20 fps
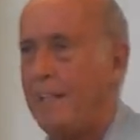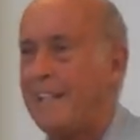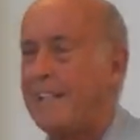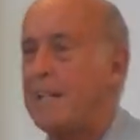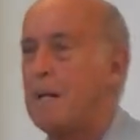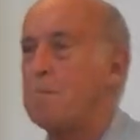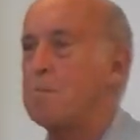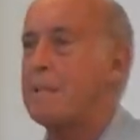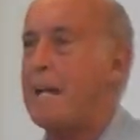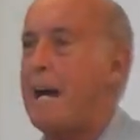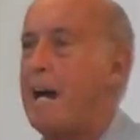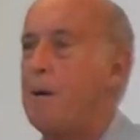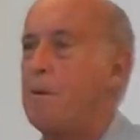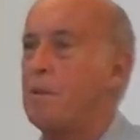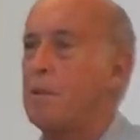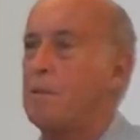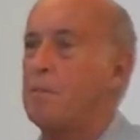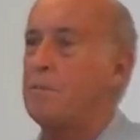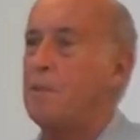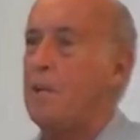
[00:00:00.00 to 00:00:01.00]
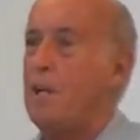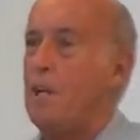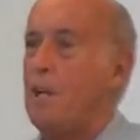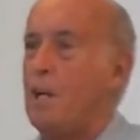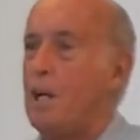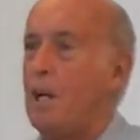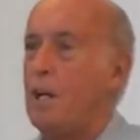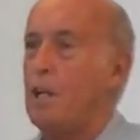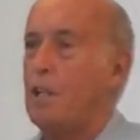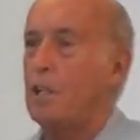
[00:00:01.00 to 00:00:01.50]
He comes out of,
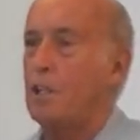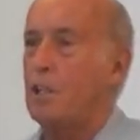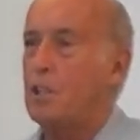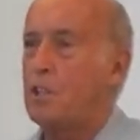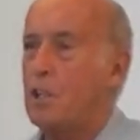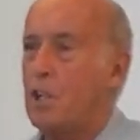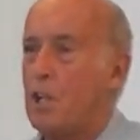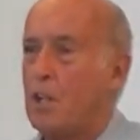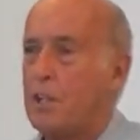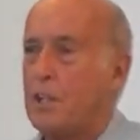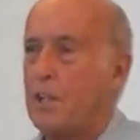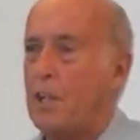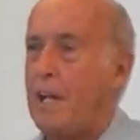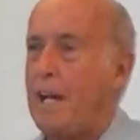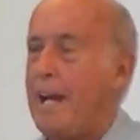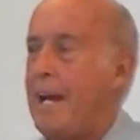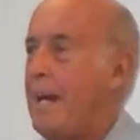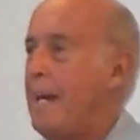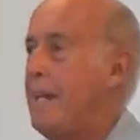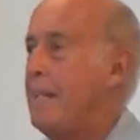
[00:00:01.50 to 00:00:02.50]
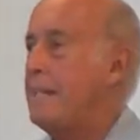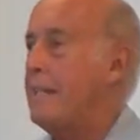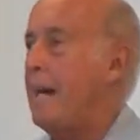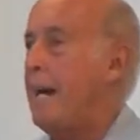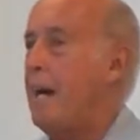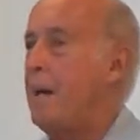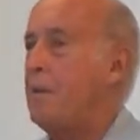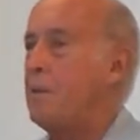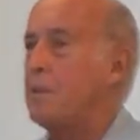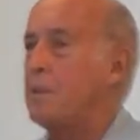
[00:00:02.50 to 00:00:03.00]
of Goethe and
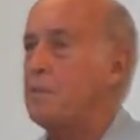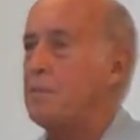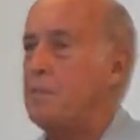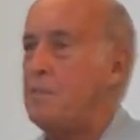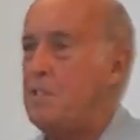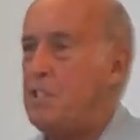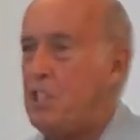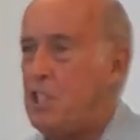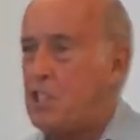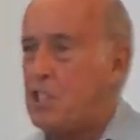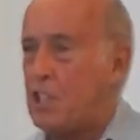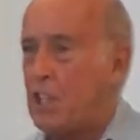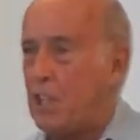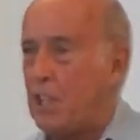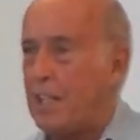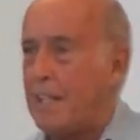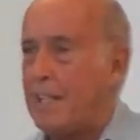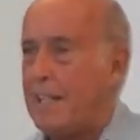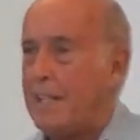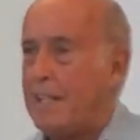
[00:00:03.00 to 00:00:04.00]
out of Nietzsche.